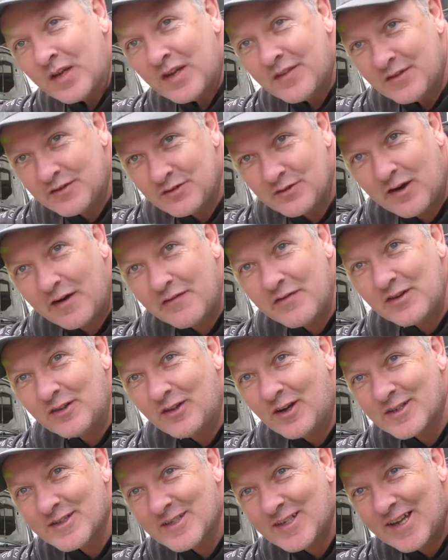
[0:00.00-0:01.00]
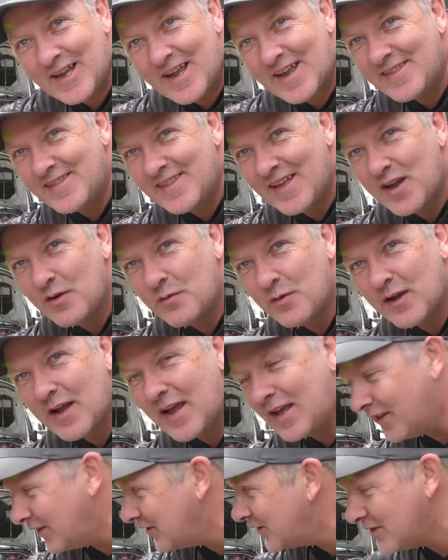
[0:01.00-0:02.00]
The driving lights that I had, they were
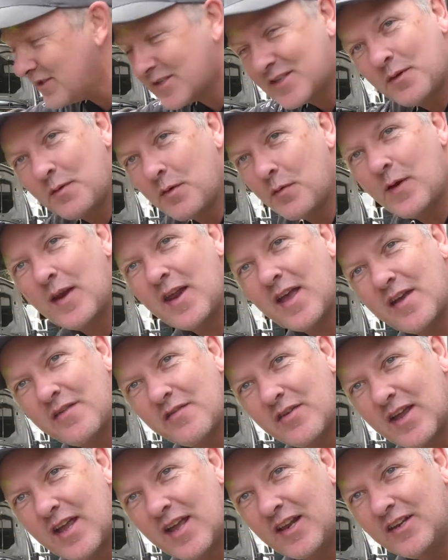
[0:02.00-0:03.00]
halogen, so we went over to